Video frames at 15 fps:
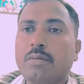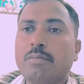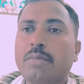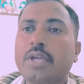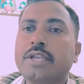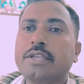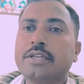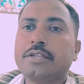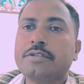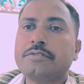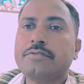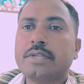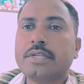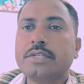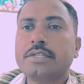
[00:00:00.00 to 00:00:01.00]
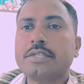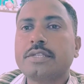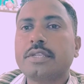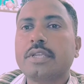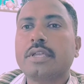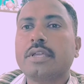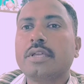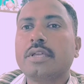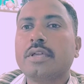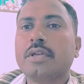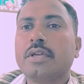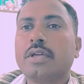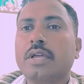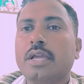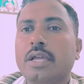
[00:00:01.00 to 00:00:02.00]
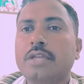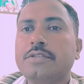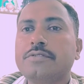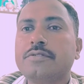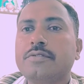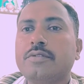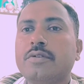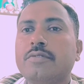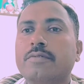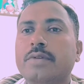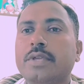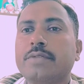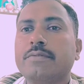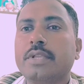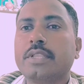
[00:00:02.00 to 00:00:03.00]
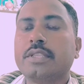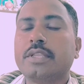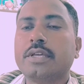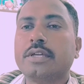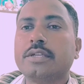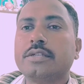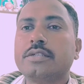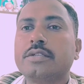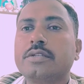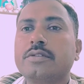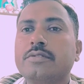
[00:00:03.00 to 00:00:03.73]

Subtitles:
My dear students, as you know very well that